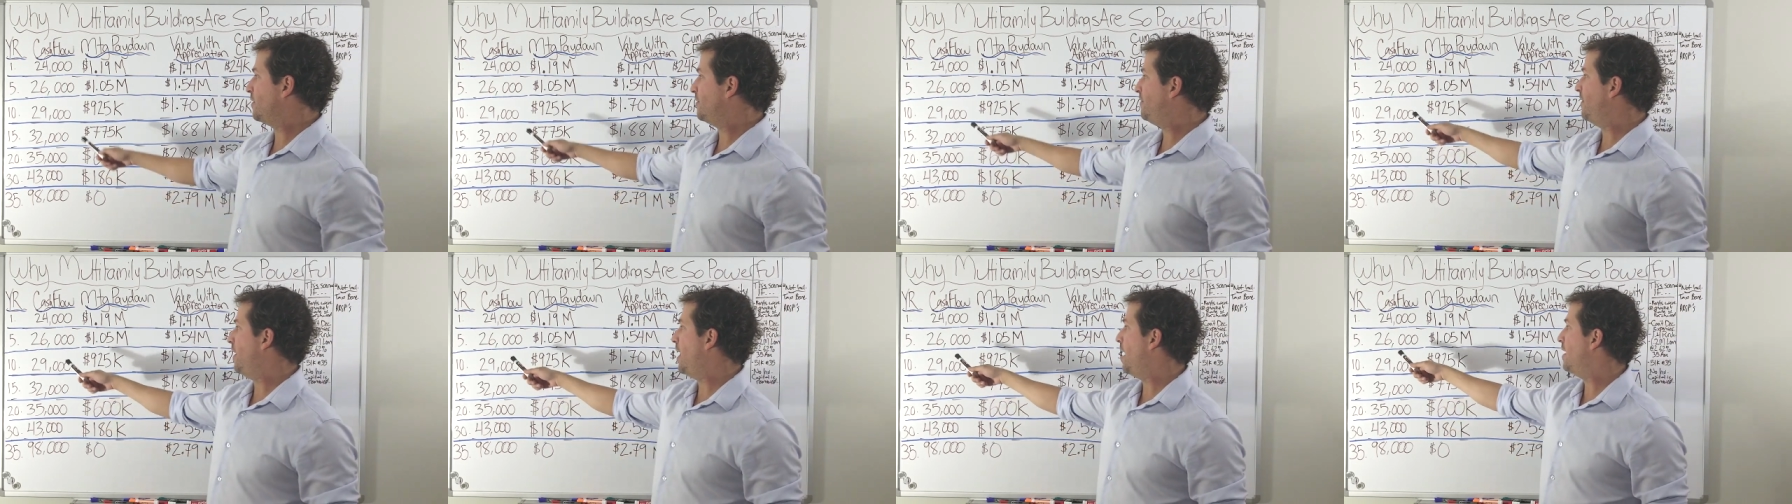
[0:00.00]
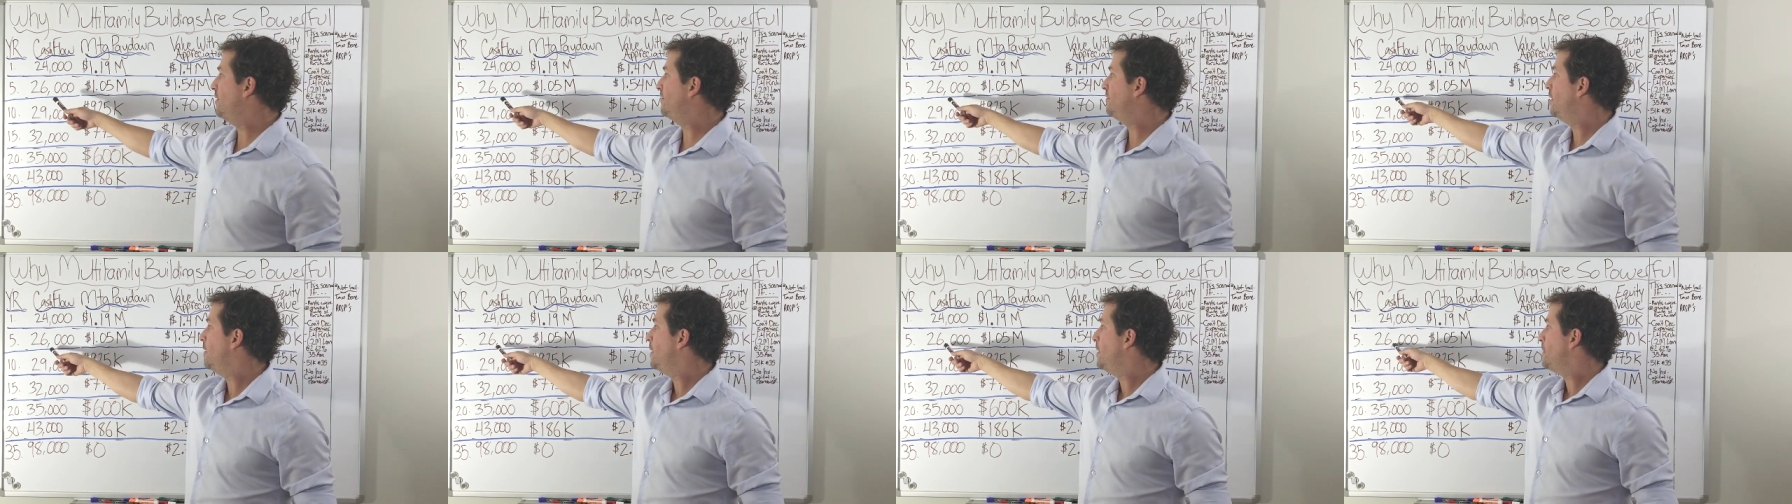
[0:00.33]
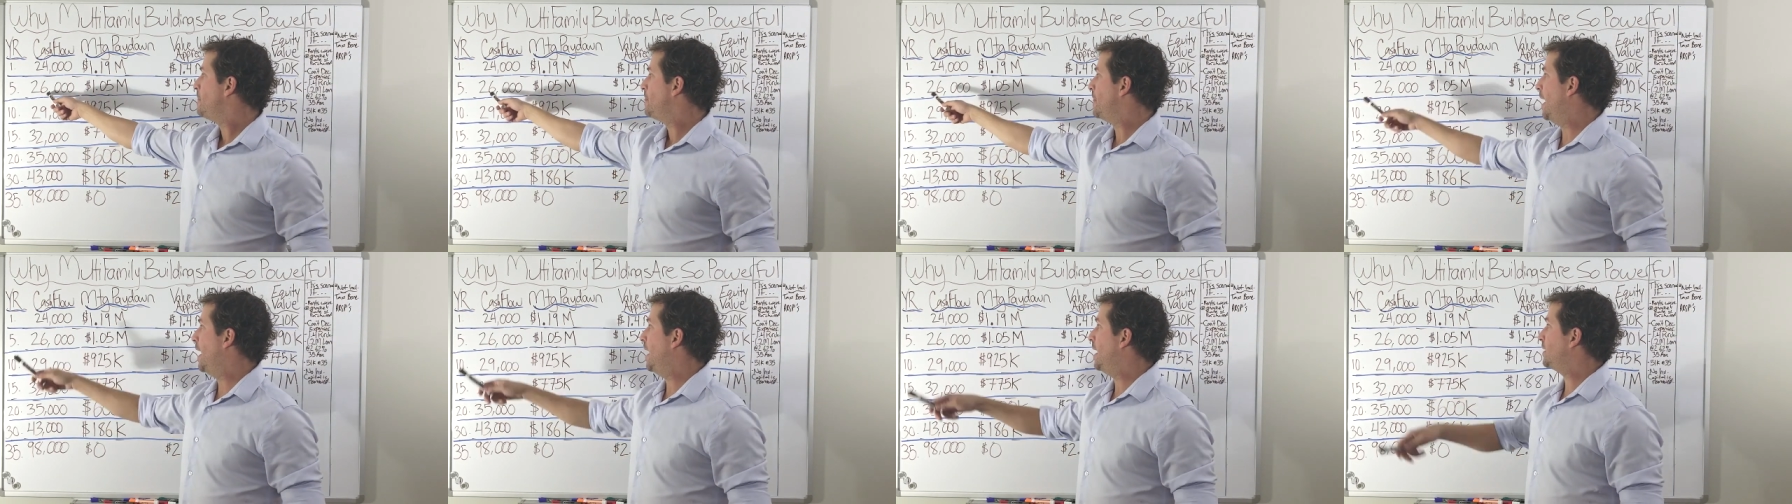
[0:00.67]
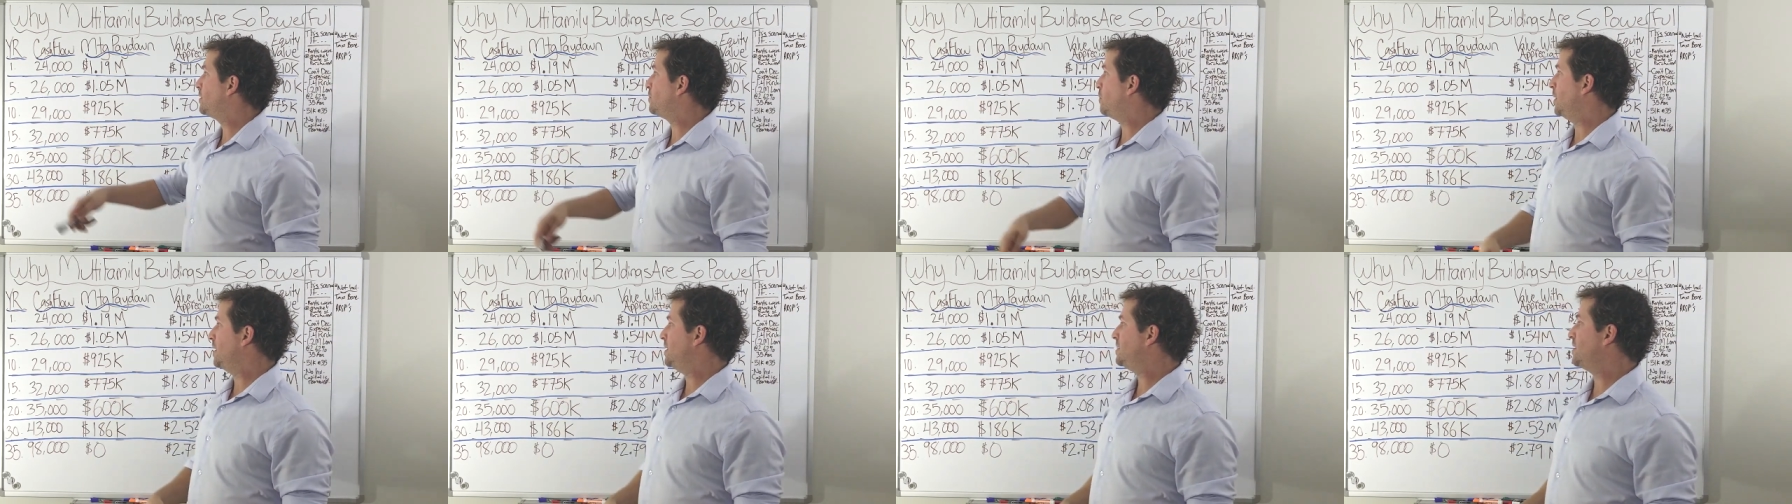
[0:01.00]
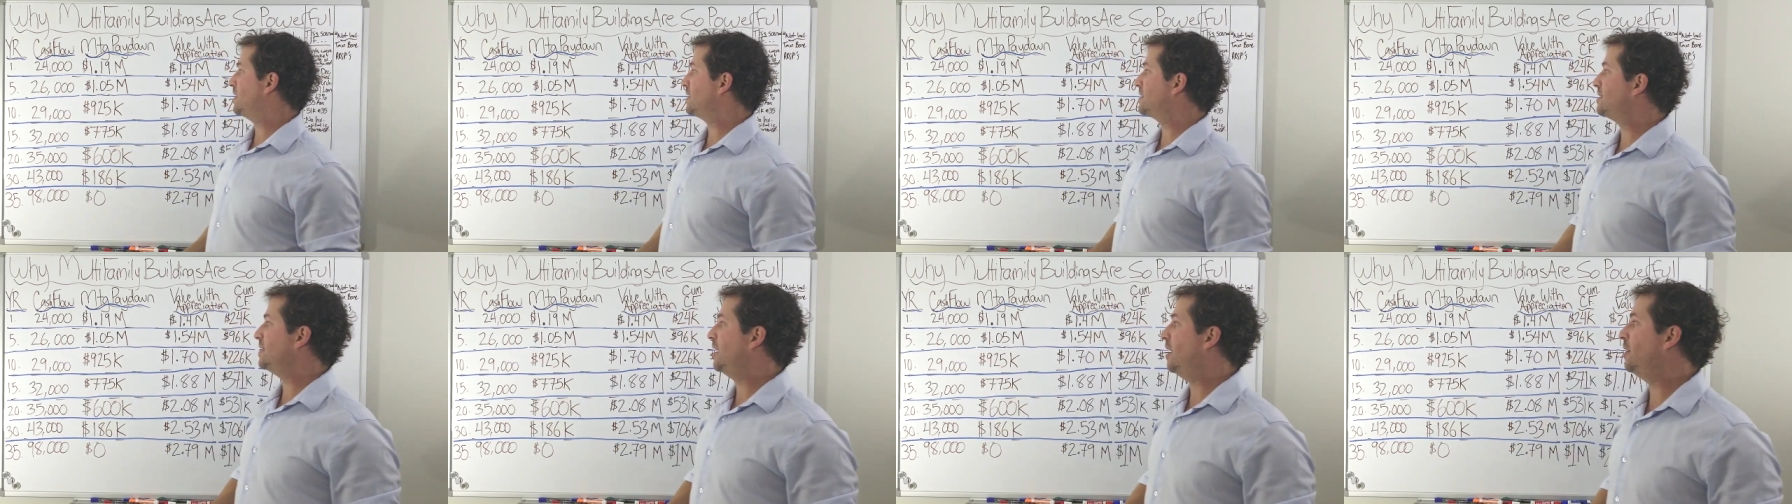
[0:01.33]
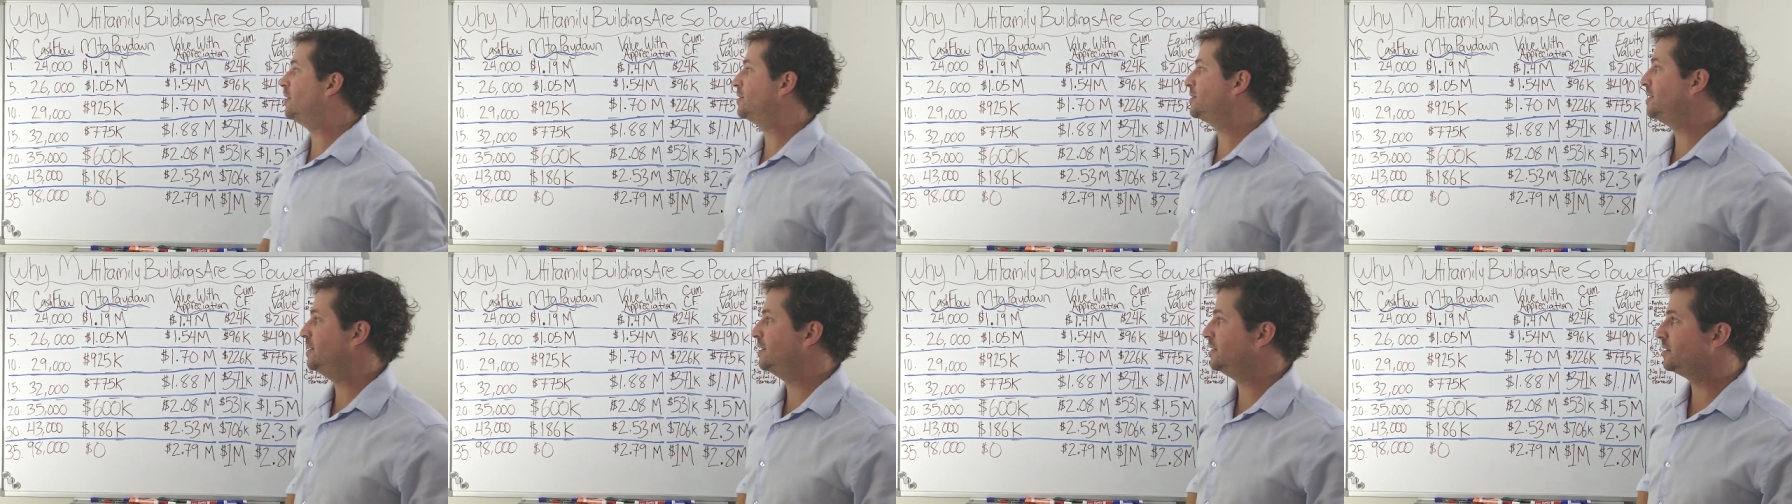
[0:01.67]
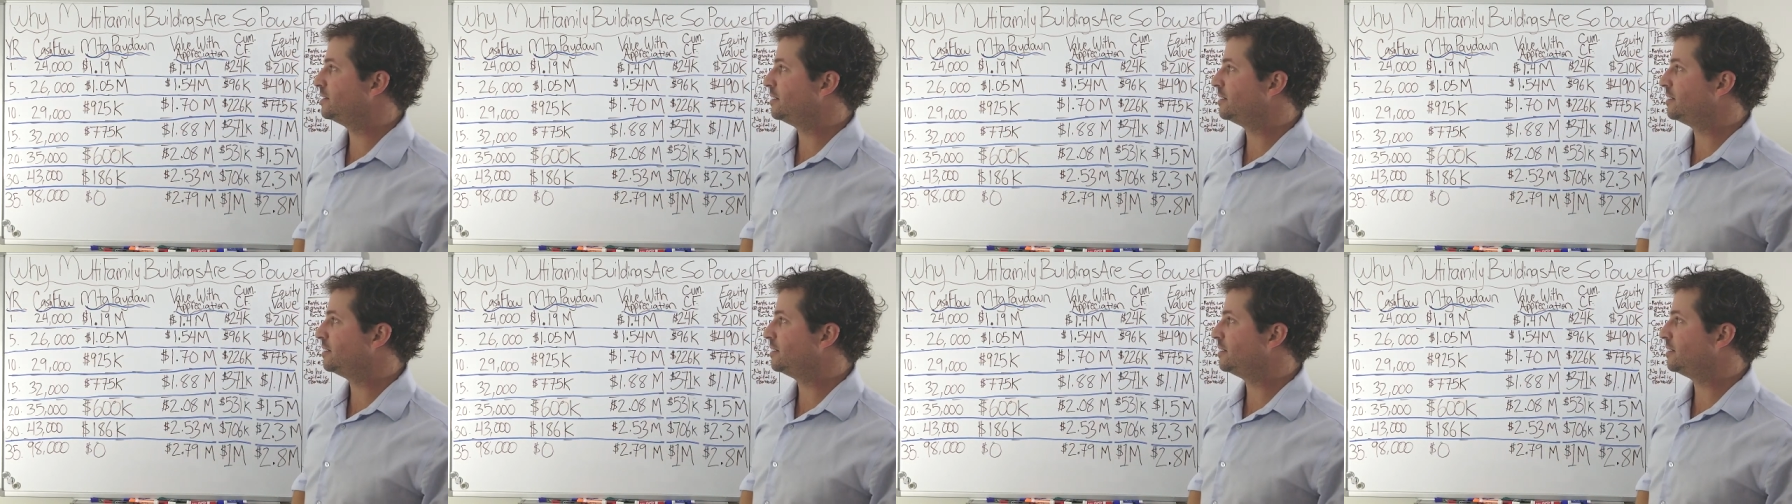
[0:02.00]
5. 26,000 is